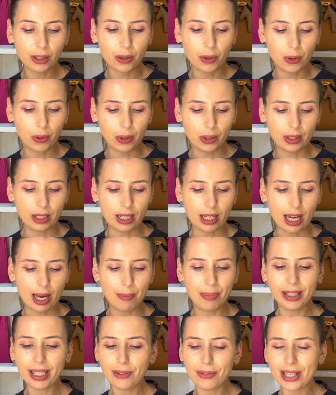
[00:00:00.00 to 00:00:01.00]
called, I
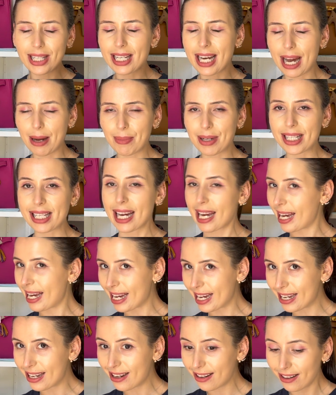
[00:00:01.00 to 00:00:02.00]
believe his name is
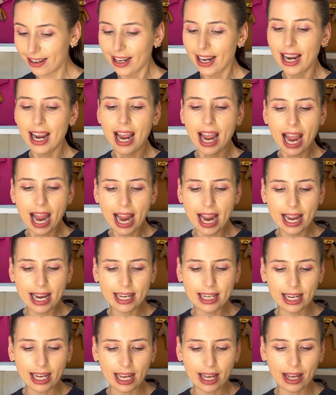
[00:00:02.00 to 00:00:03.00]
Hin.
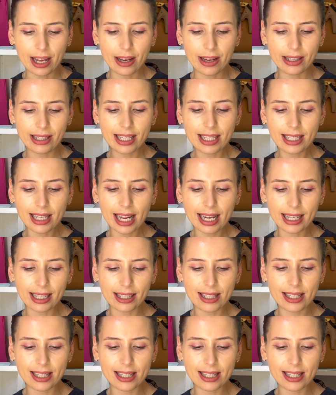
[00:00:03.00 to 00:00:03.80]
And uh, this like